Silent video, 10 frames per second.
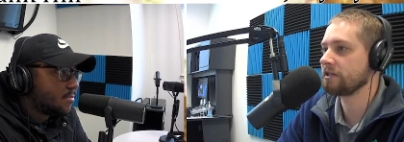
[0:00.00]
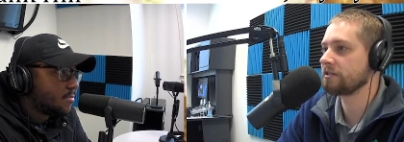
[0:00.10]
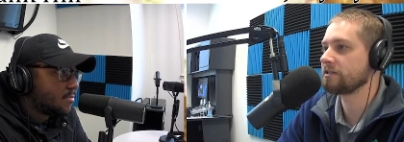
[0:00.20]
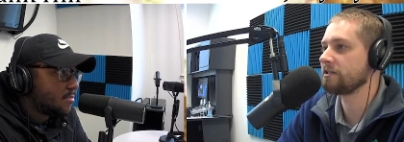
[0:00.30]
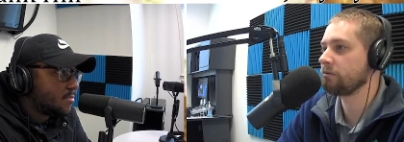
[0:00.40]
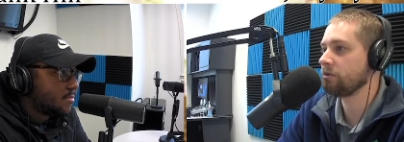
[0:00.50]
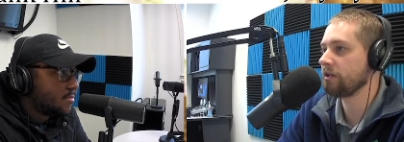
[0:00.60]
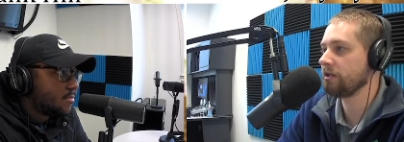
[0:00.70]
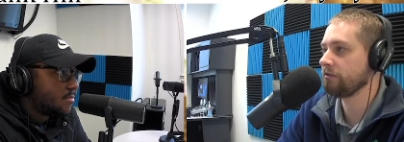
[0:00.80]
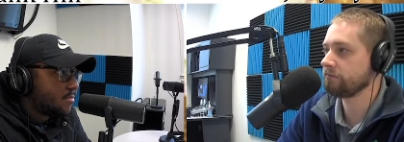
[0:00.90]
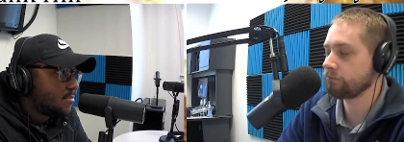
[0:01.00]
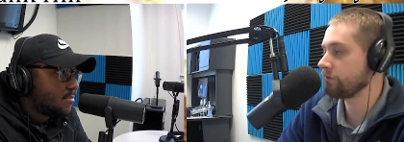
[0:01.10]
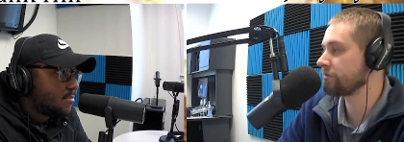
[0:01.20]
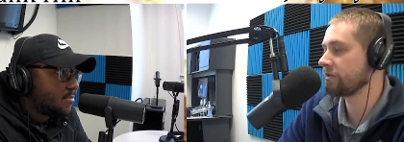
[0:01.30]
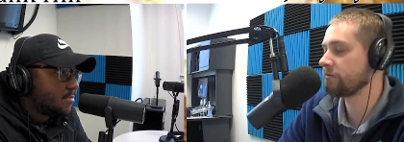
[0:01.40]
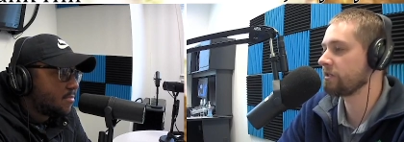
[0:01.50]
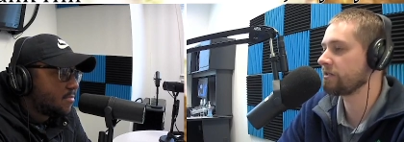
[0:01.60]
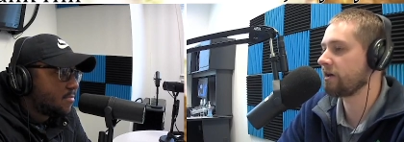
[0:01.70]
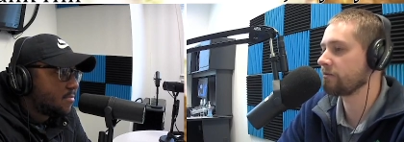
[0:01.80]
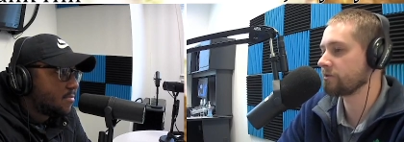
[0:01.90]
Speaker 1: it. The NCAA, we've said it many
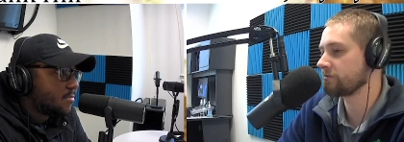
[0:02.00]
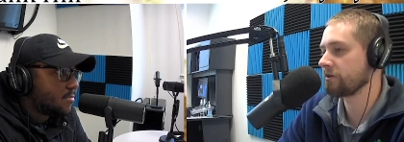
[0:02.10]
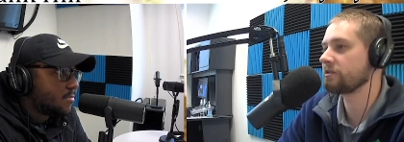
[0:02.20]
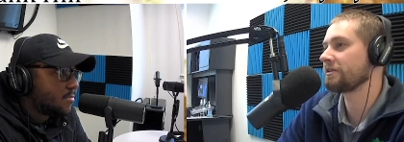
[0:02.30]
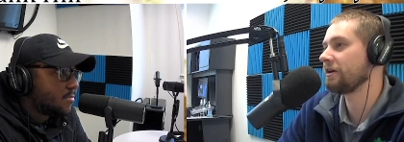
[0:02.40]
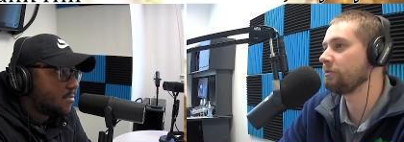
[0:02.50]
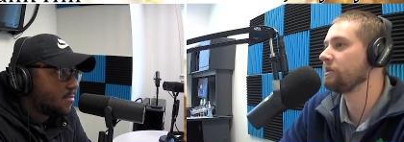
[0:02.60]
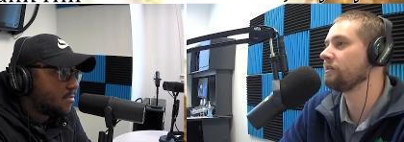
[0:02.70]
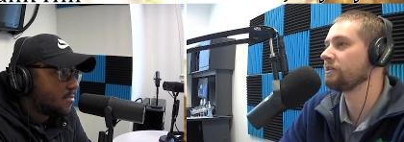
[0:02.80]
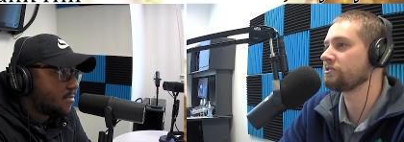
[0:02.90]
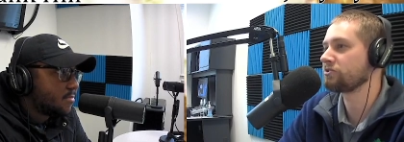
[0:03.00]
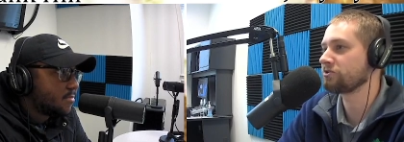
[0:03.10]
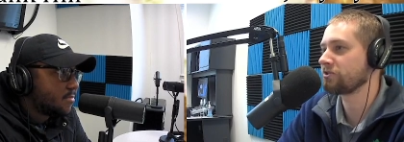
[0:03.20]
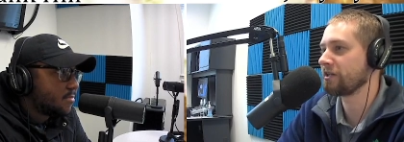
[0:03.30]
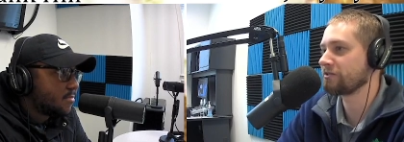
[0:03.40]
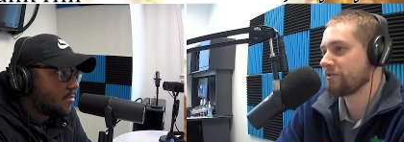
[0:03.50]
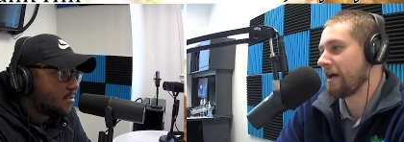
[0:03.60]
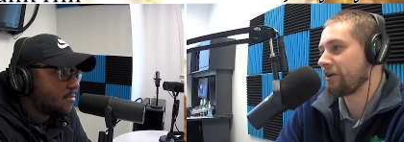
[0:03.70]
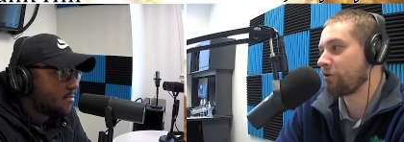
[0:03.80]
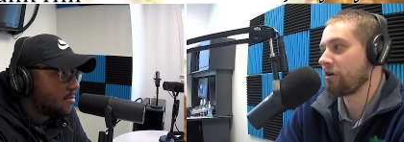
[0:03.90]
times, is very scummy. It's just, it's
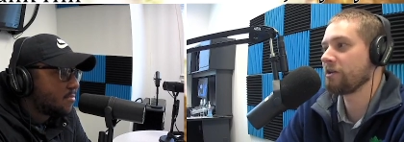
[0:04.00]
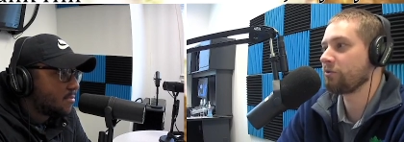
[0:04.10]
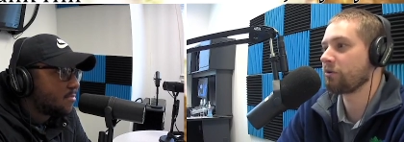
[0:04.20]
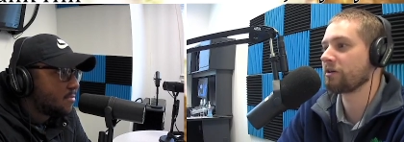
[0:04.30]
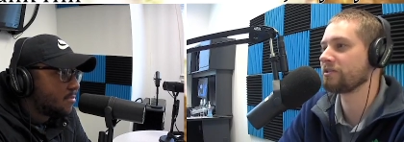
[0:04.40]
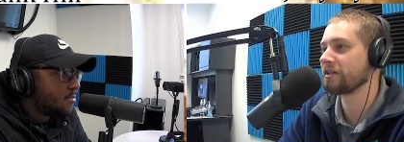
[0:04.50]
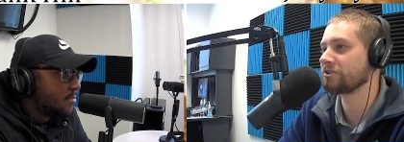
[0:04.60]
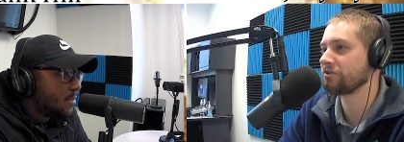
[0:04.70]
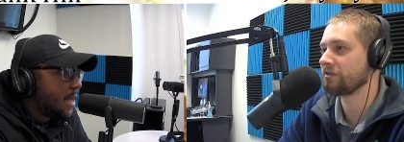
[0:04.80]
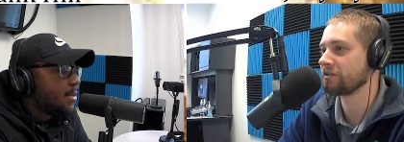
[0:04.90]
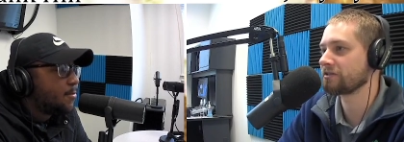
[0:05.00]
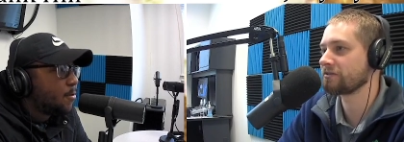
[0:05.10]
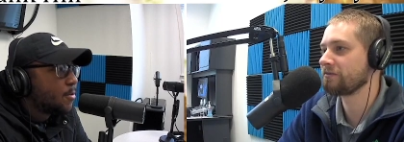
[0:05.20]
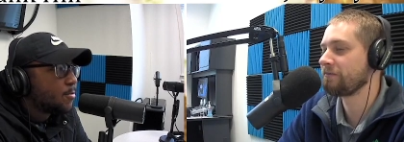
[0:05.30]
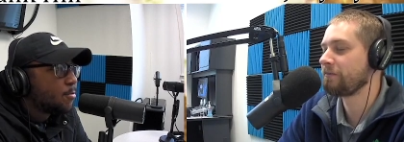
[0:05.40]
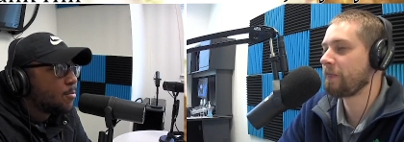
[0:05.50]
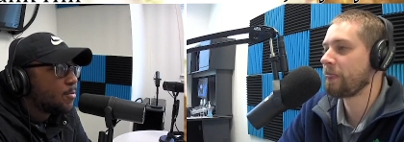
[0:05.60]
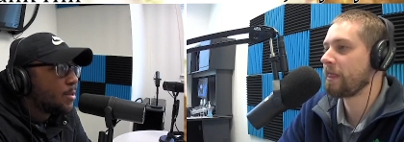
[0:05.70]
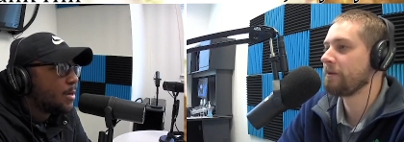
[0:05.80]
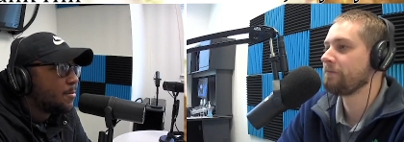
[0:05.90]
not a great organization. They things, enforce
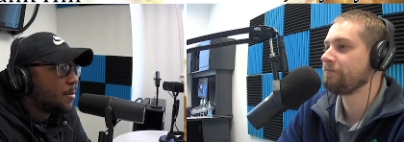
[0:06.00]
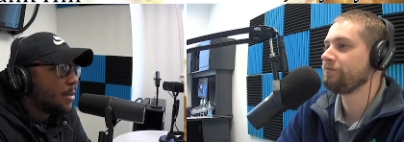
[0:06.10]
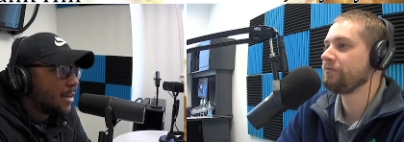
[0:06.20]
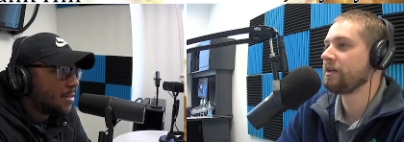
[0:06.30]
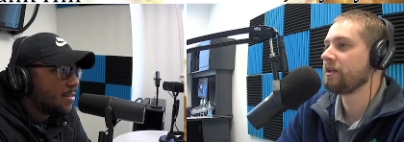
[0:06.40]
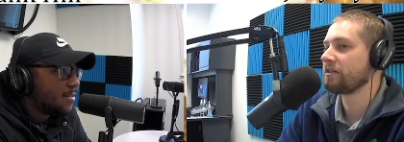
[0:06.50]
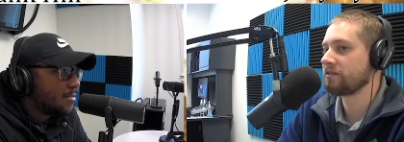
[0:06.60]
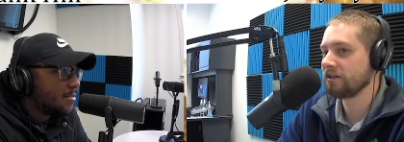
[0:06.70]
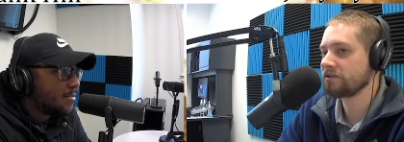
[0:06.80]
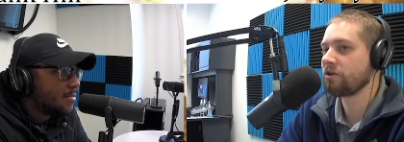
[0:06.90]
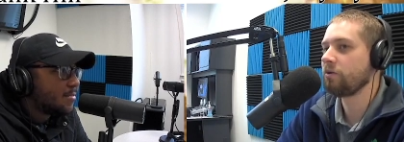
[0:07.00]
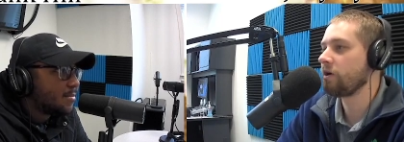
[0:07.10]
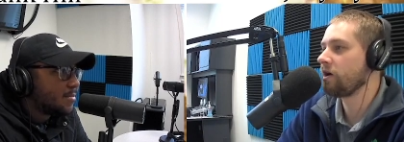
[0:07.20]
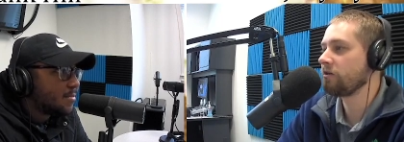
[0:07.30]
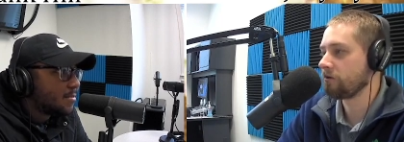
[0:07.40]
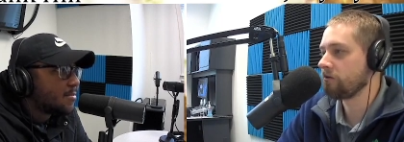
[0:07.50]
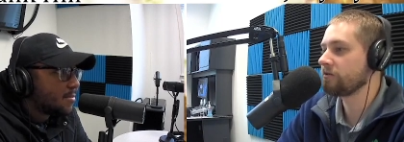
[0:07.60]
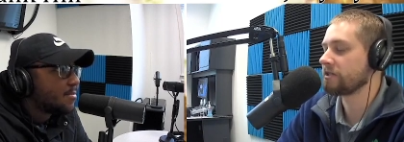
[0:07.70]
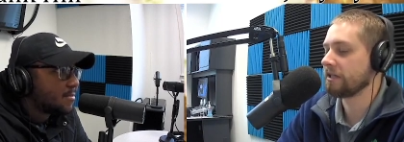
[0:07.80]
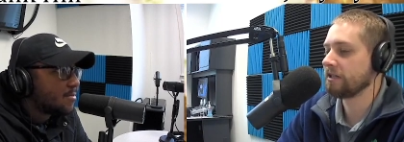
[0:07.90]
rules
Speaker 2: when they feel like it.
Speaker 1: Things go on
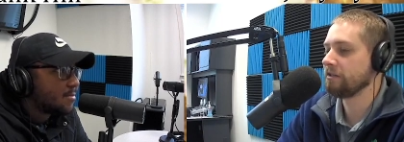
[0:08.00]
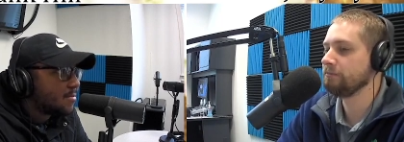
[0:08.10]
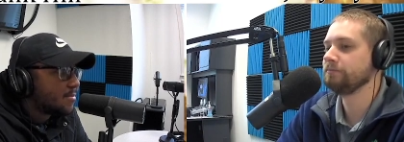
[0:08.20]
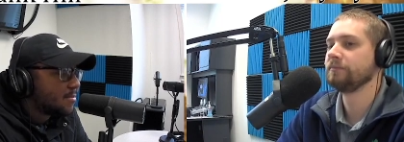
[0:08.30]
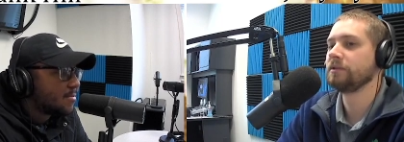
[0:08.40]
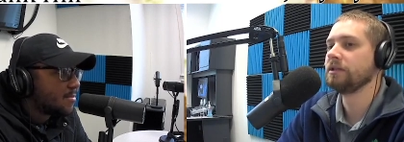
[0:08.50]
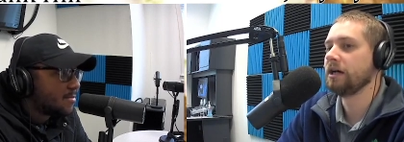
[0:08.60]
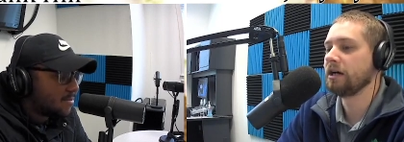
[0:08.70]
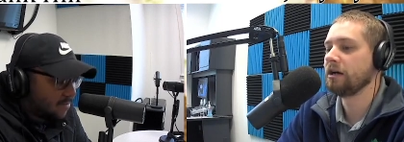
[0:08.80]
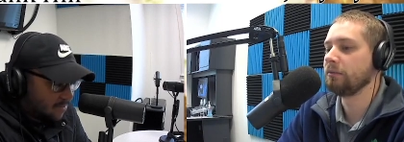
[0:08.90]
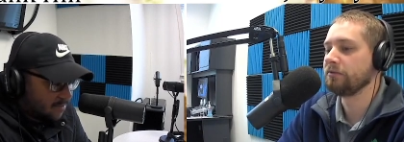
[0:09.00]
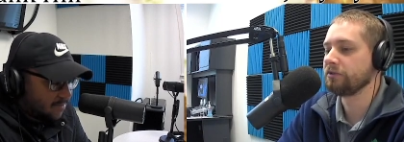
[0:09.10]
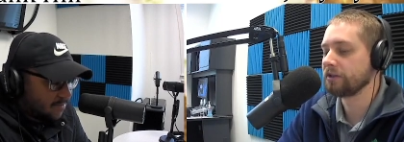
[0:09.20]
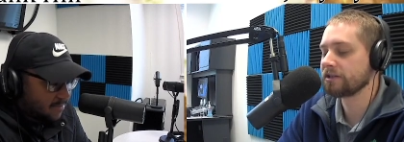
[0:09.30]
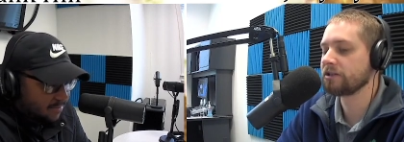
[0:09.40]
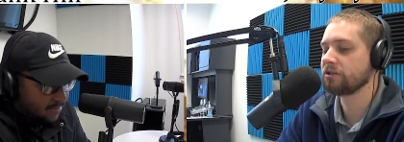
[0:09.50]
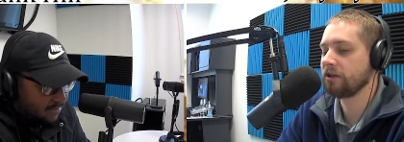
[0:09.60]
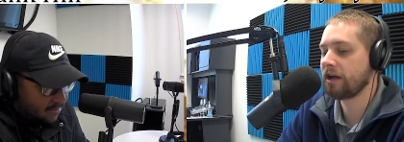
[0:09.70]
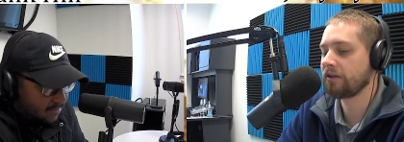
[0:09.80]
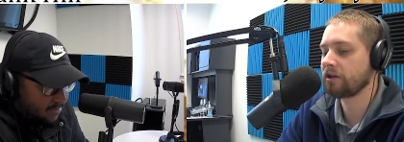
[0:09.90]
all the time. Um, if you listen to a
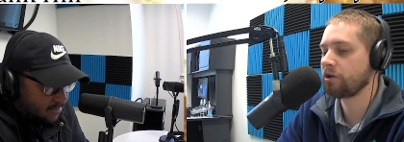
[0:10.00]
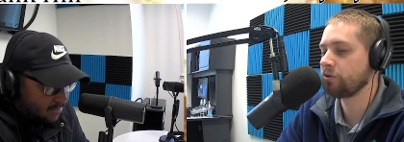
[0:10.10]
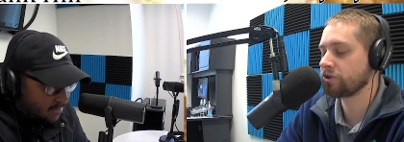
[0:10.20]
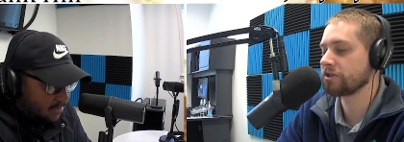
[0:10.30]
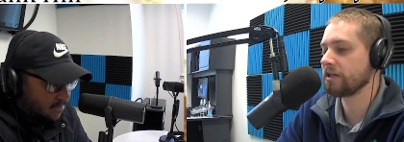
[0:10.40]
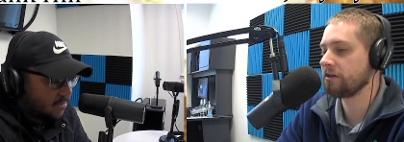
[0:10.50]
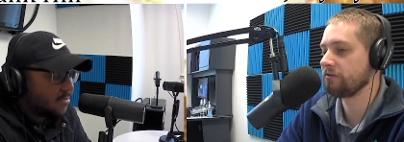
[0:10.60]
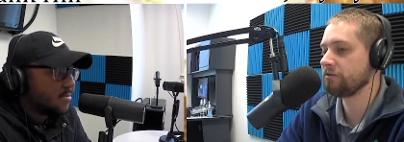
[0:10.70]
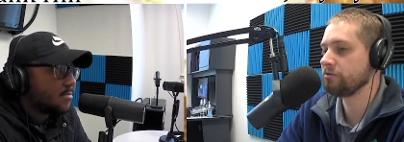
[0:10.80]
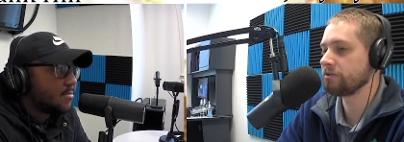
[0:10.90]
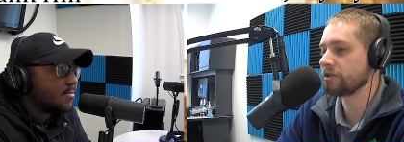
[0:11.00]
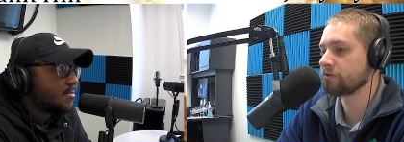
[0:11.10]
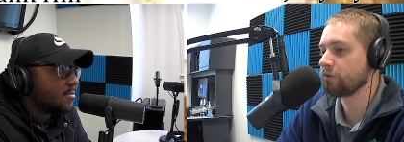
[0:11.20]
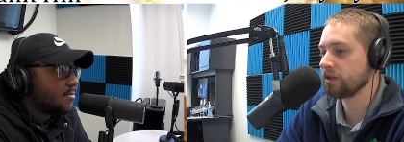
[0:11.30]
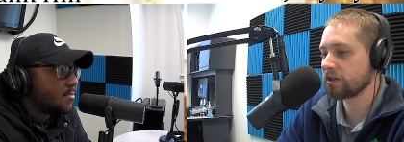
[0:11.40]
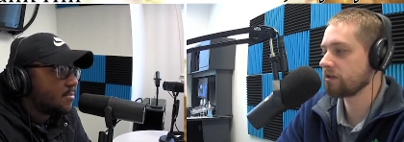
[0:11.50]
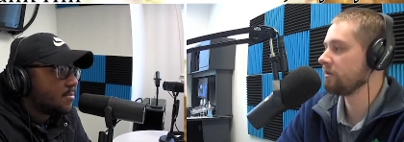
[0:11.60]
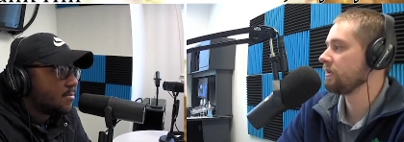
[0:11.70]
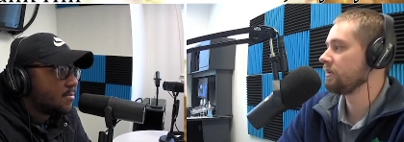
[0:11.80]
lot of the coaches' interviews this week,